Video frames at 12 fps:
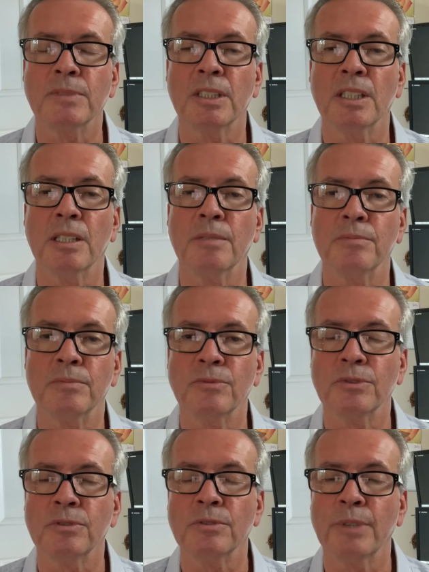um,
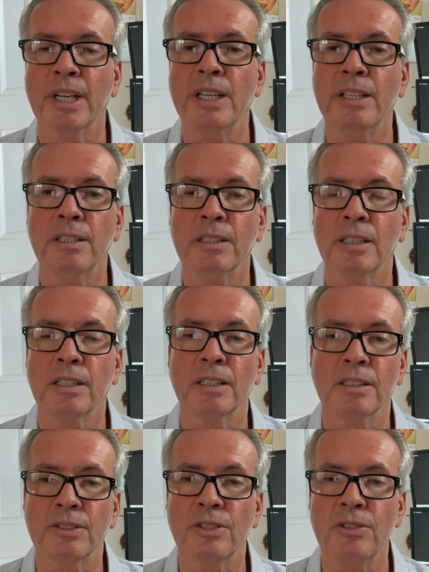ready
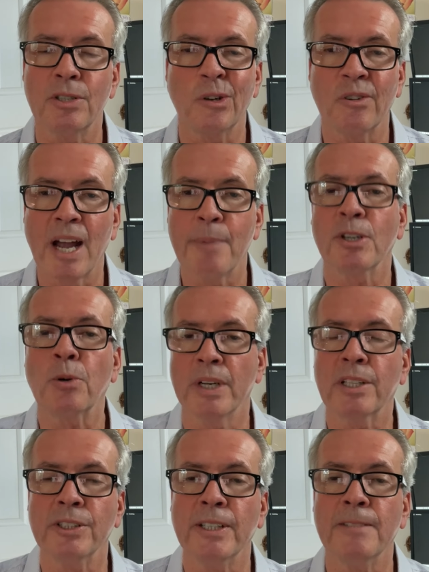uh, so you can grab it
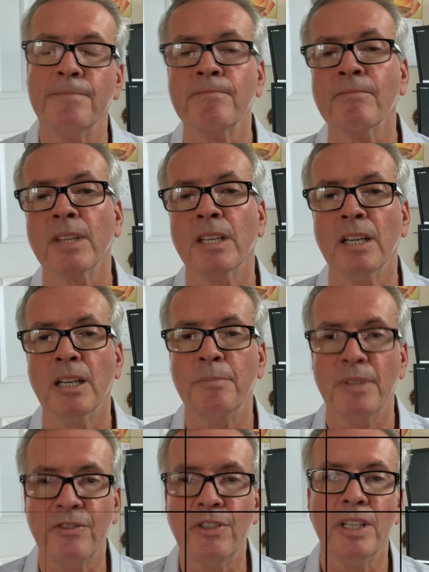quickly um, if you